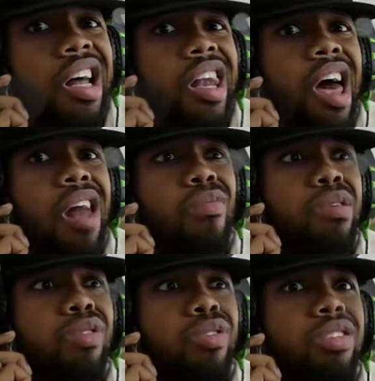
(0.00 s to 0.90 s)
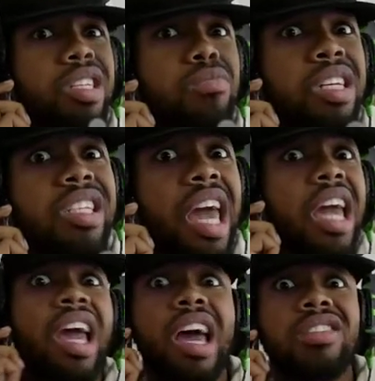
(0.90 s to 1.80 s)
lot of people on the team. His
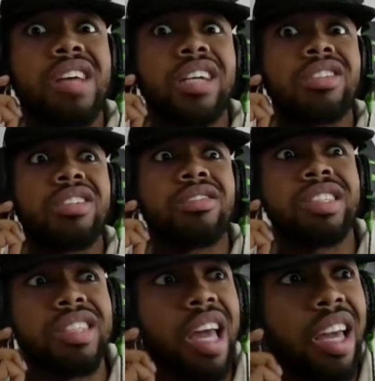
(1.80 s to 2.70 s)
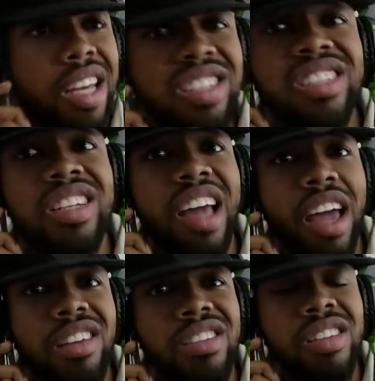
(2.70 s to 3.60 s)
gang ass, actually. His gang. Yes, he's in the gang.
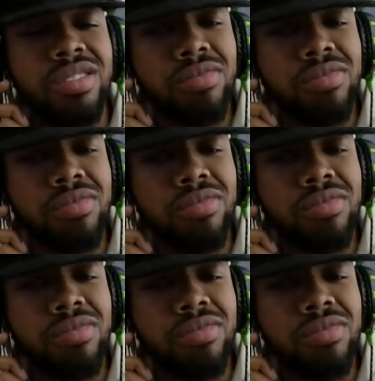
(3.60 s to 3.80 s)
Yes.